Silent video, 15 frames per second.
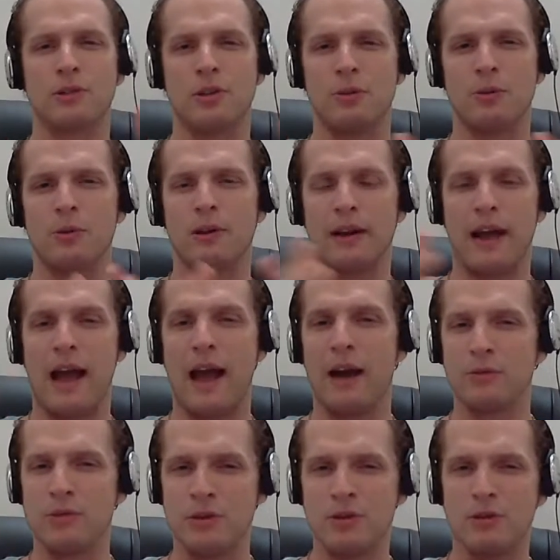that you want, how
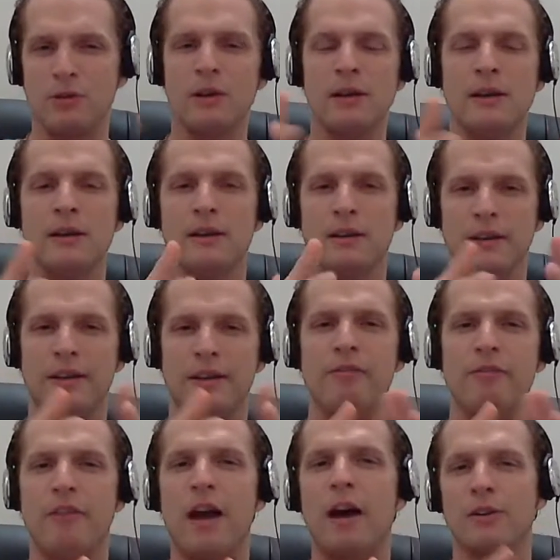to give
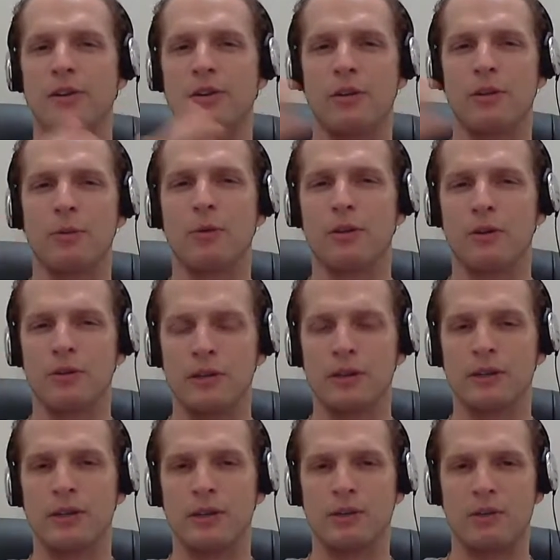value to the world
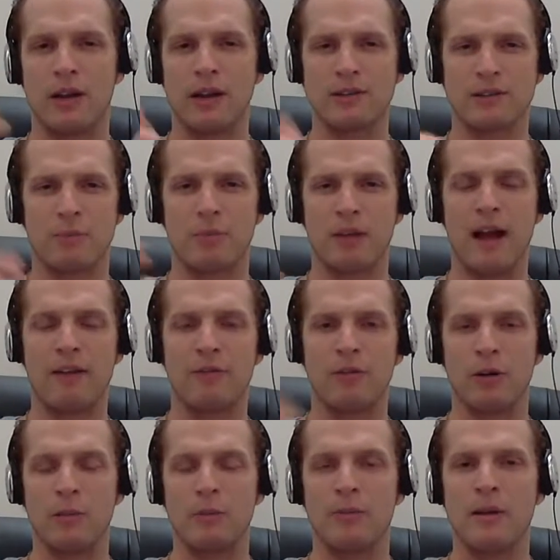and to utilize our
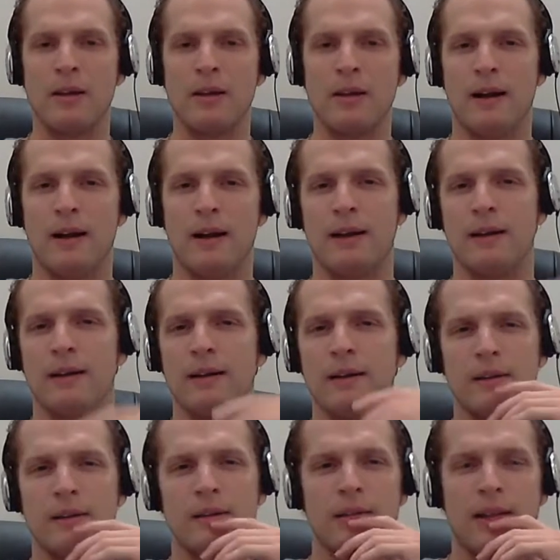platform.
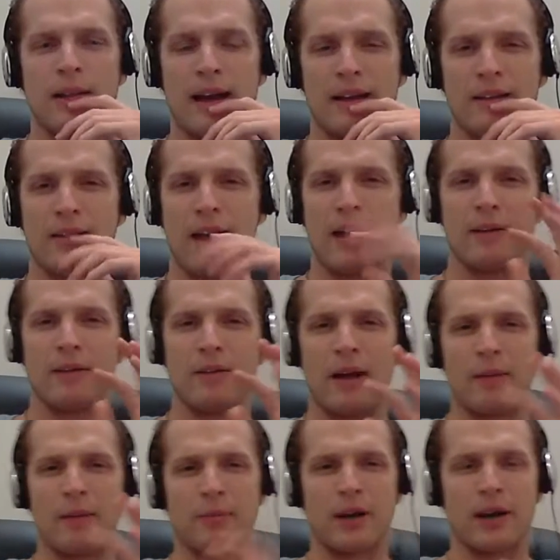
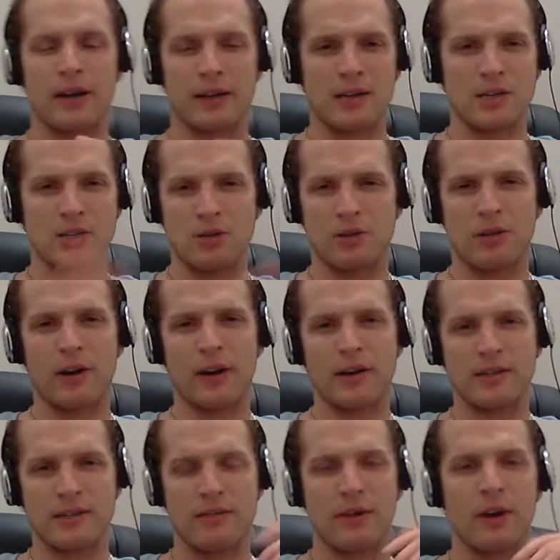That product, it's
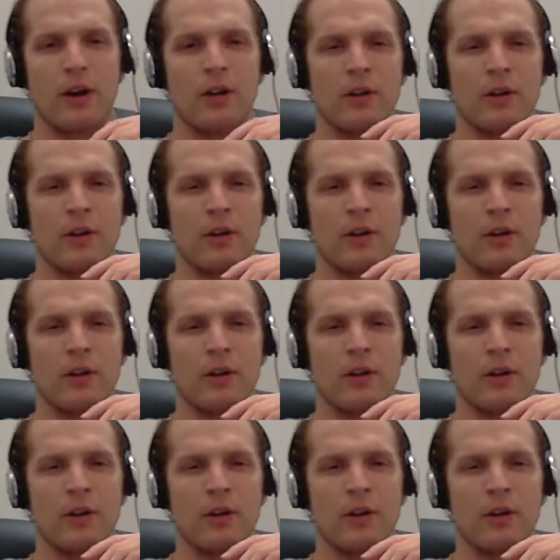$297.